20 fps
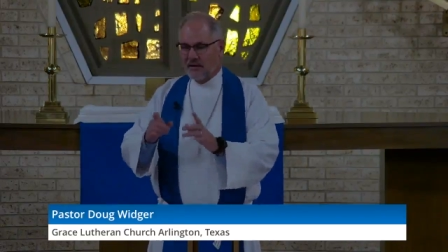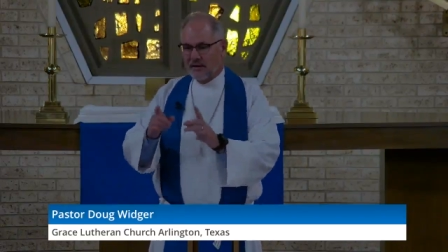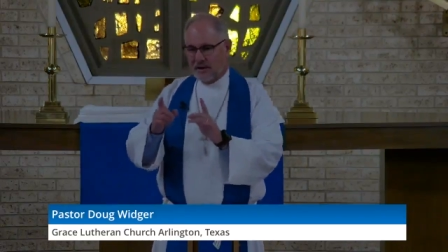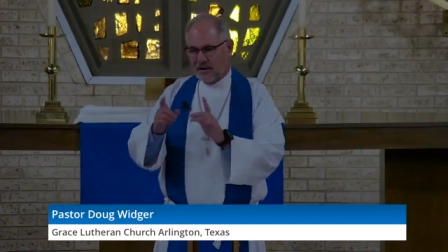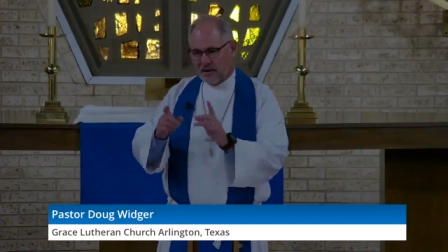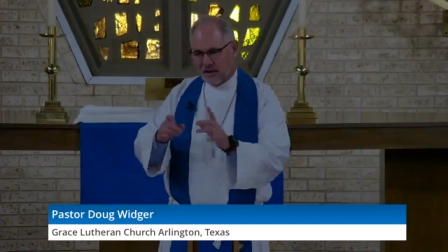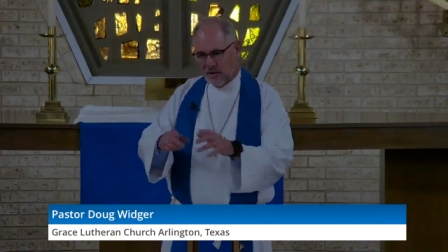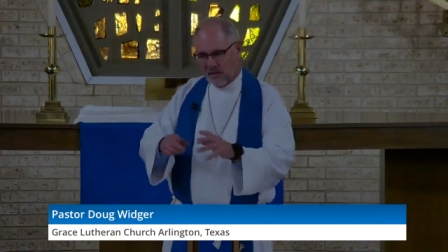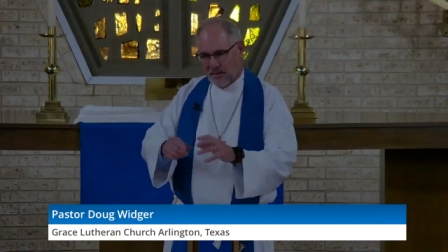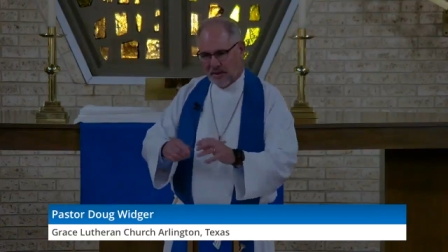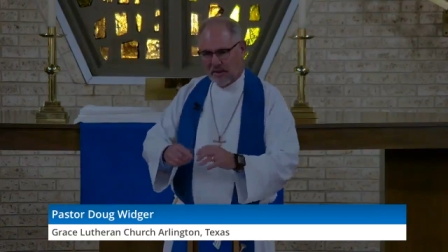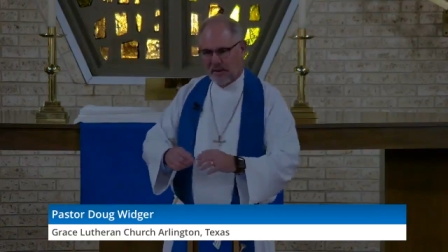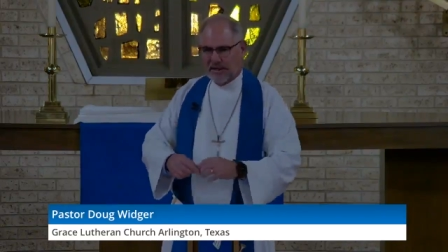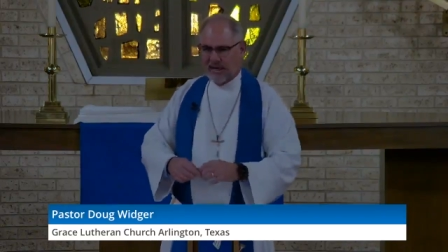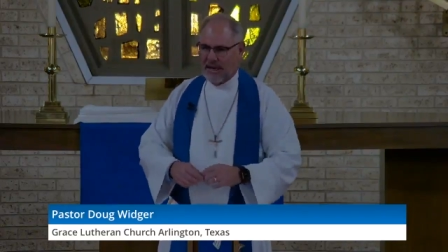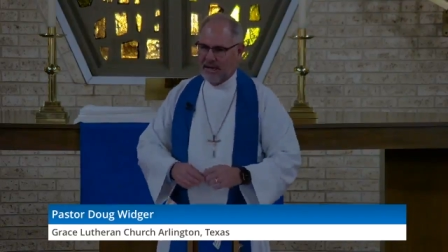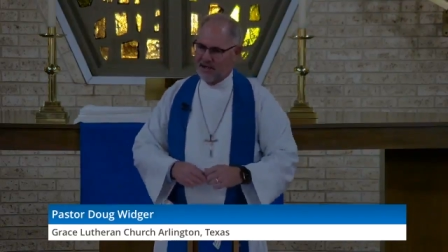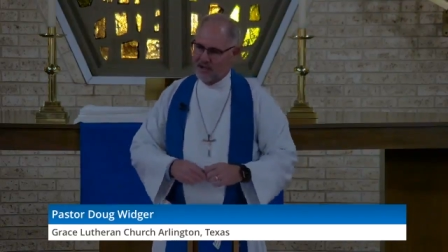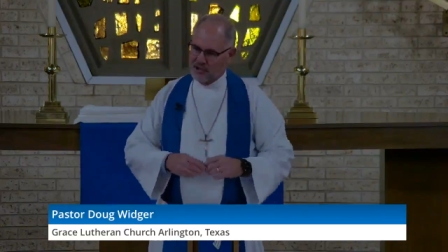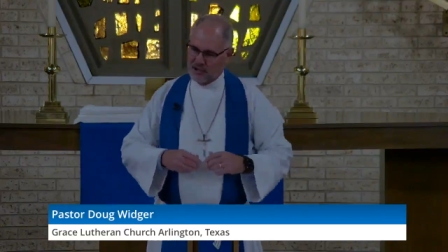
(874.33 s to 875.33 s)
the
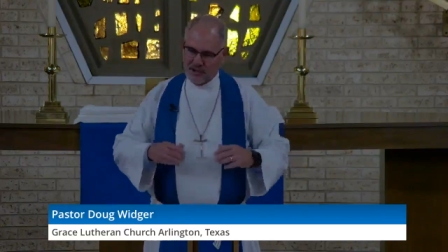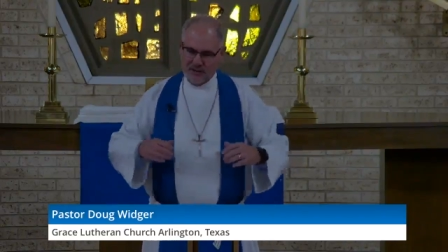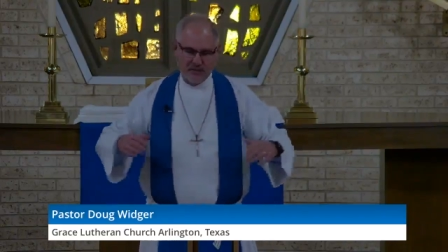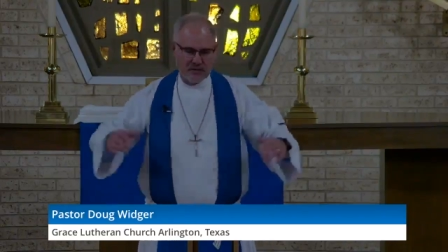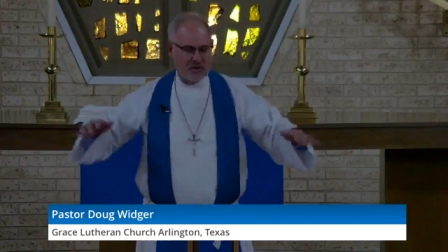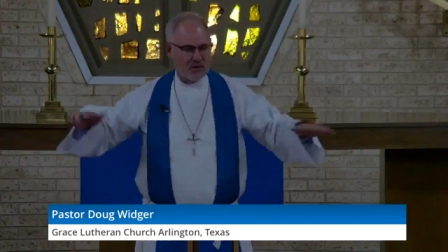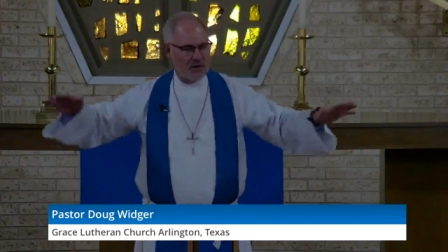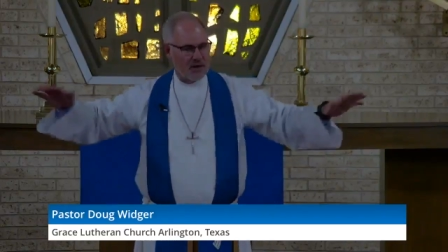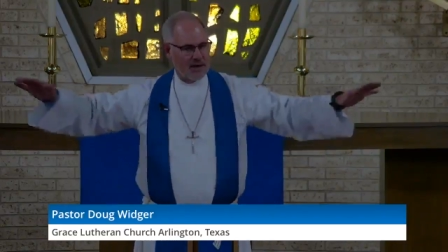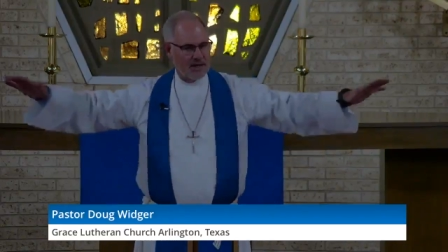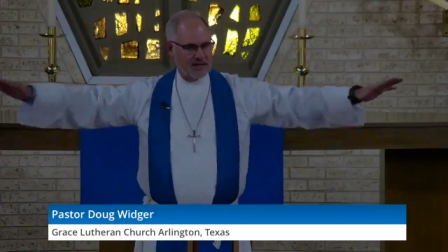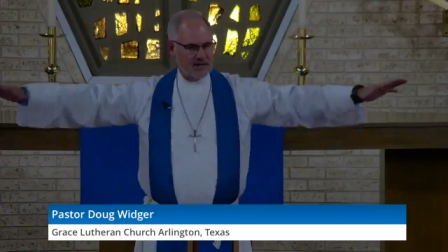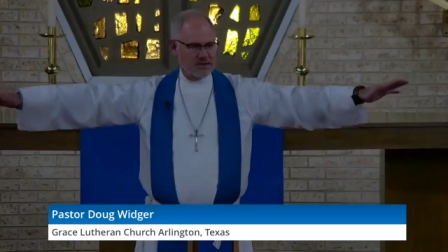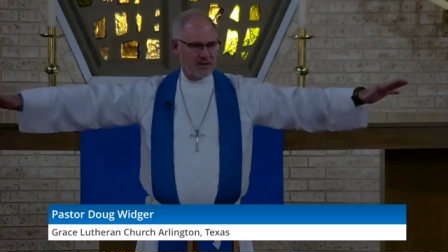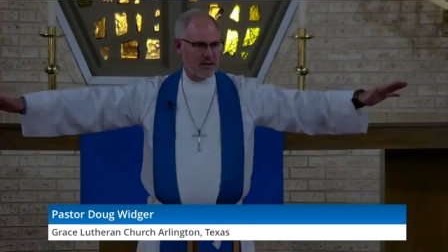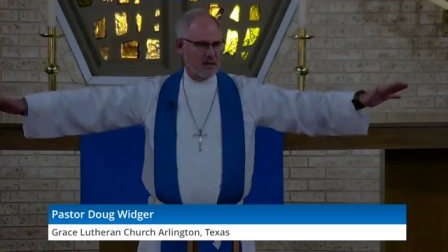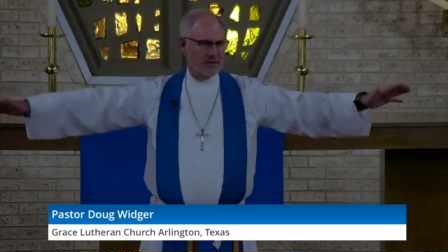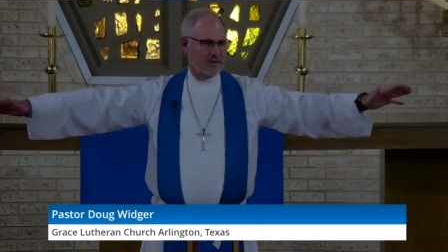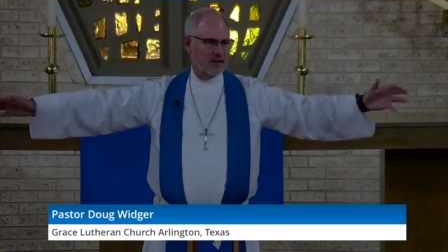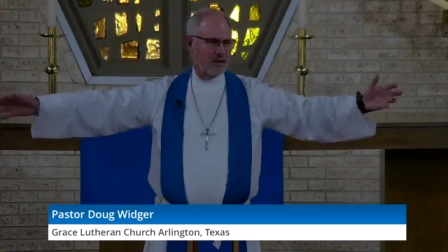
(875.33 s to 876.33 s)
humiliation of
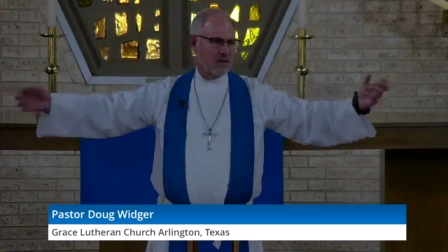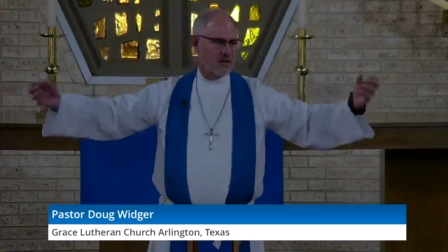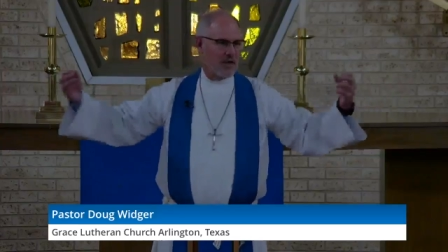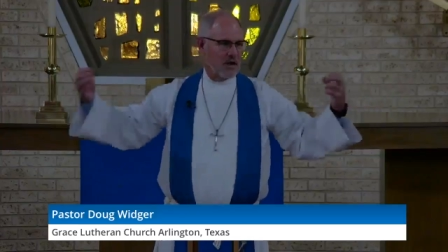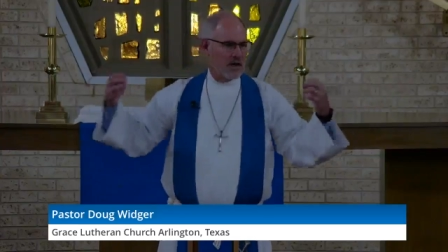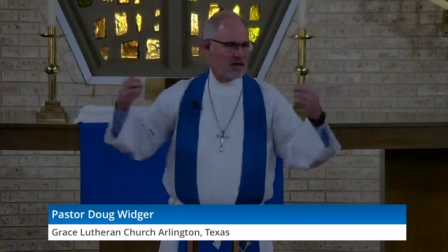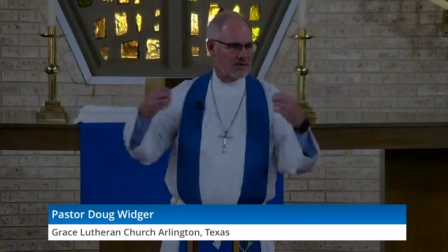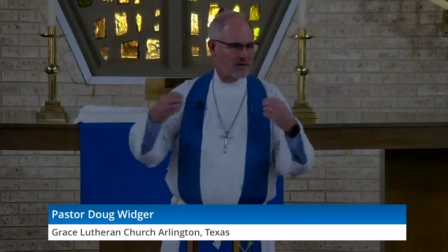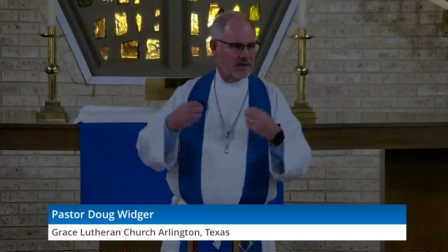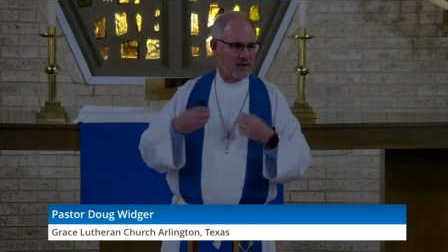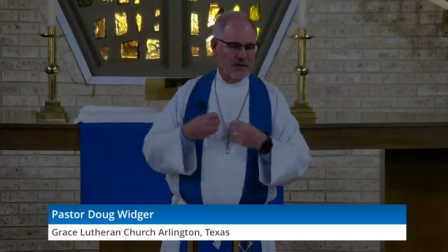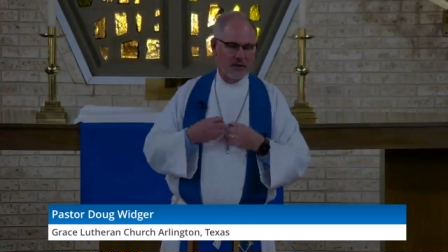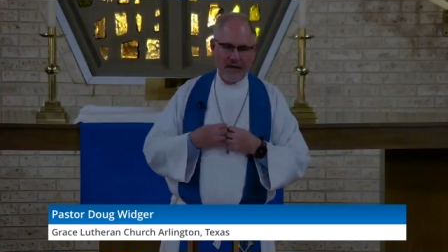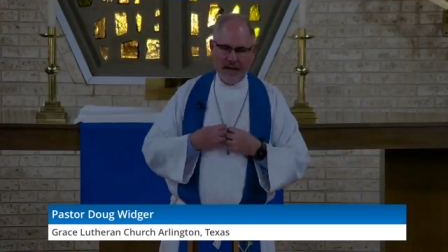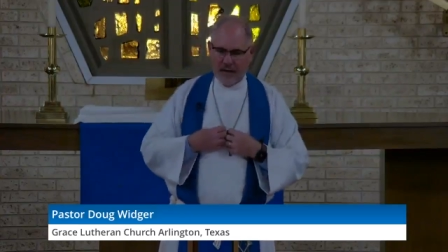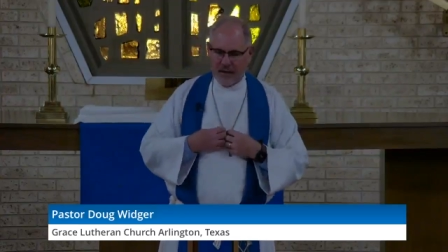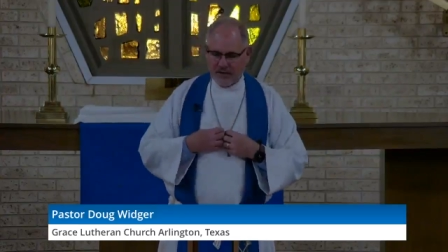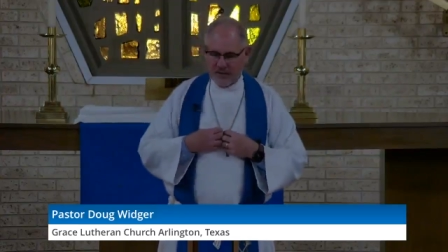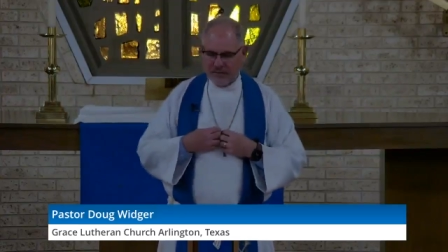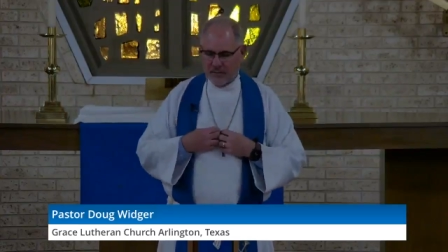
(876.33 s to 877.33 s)
Christ on the cross
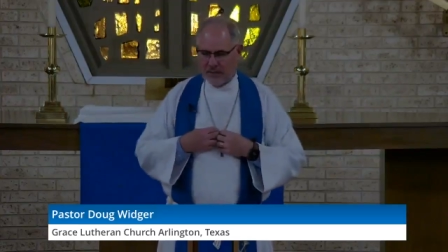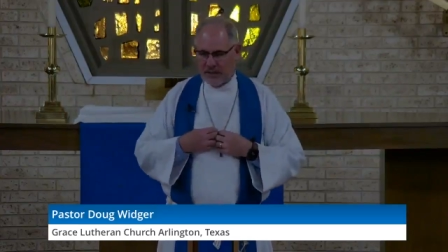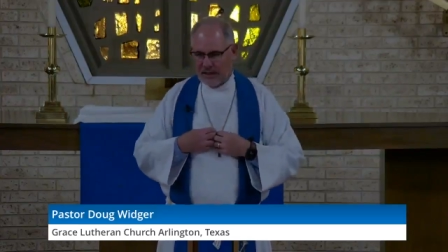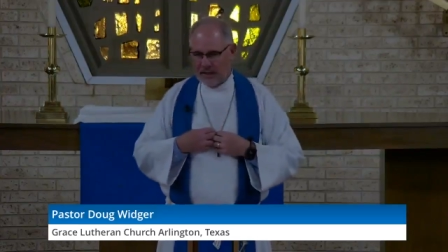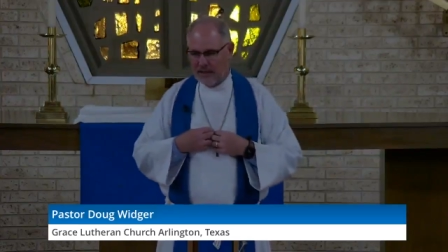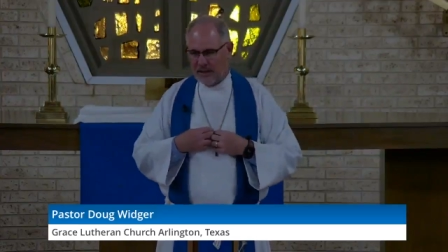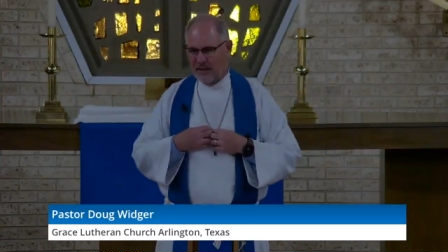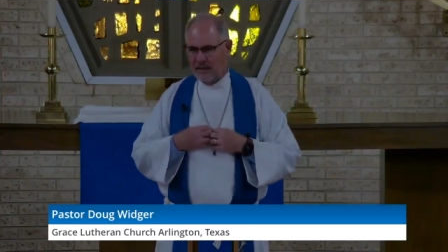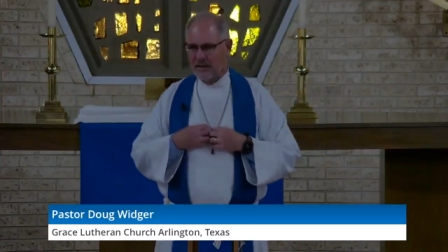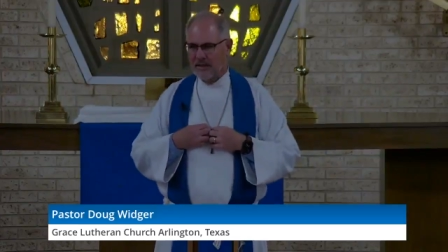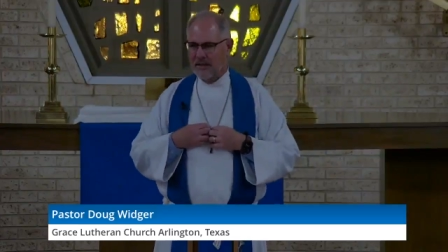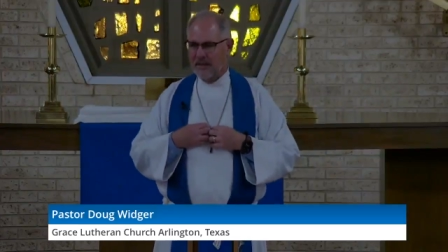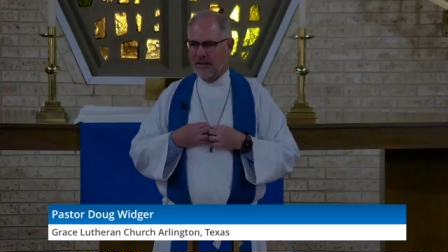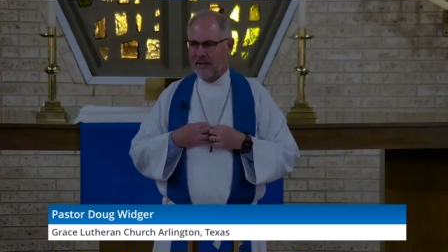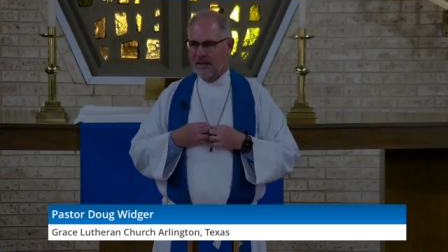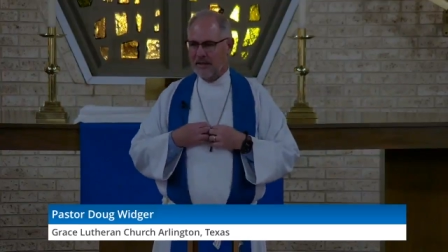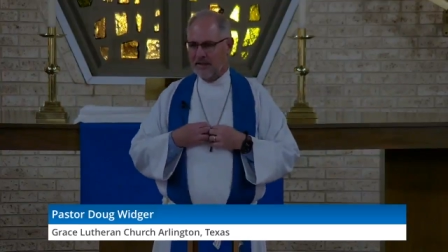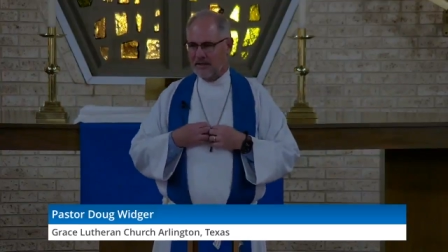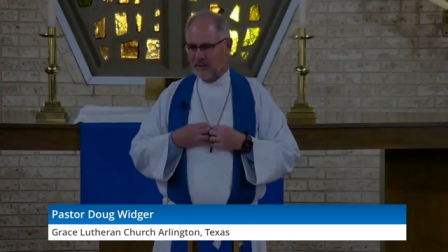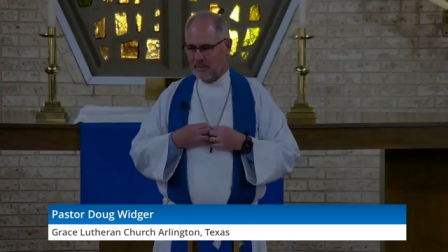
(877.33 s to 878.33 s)
allows me
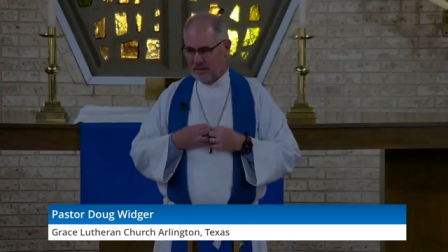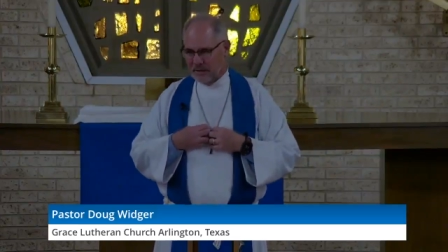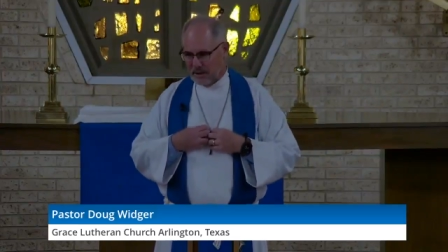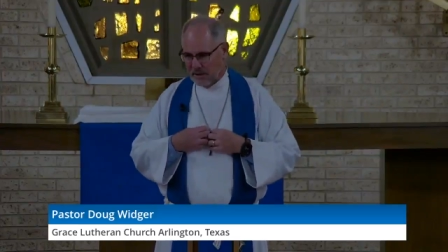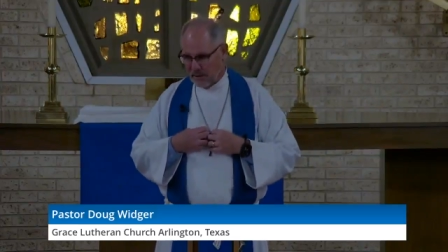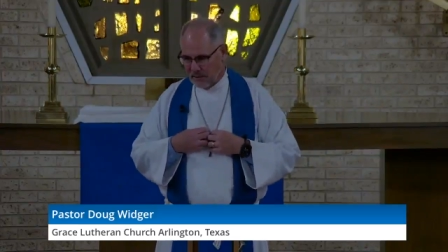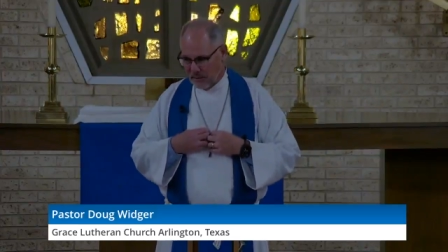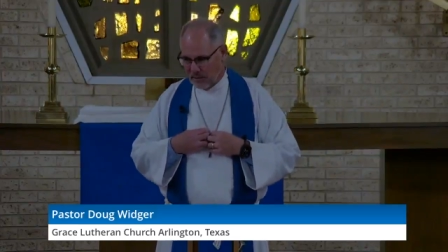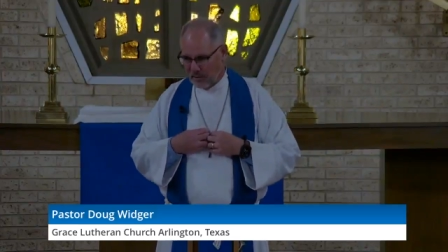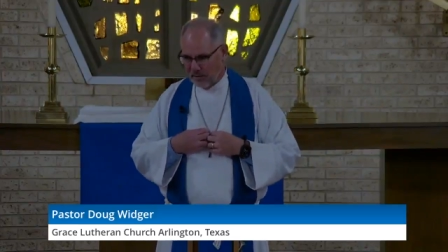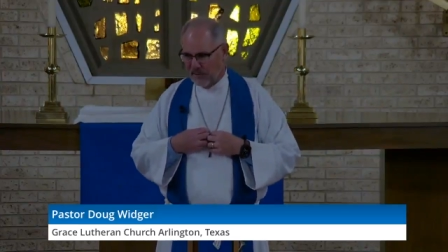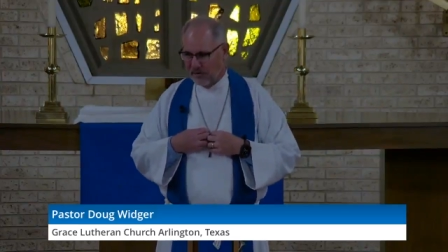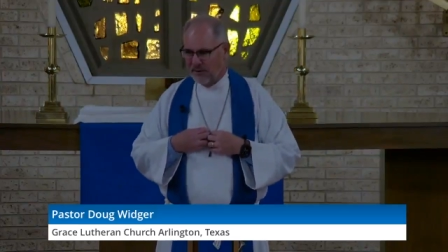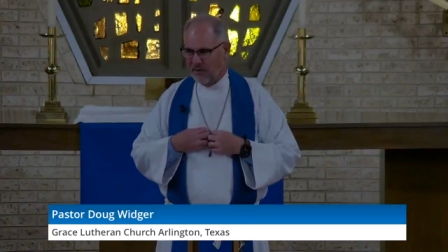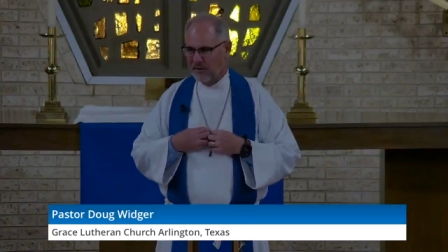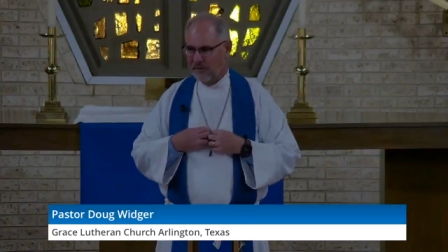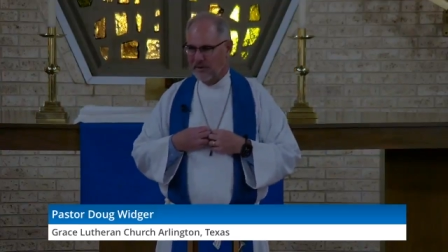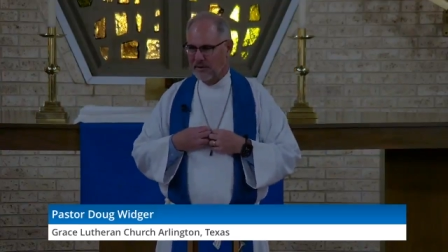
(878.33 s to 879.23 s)
to be humbled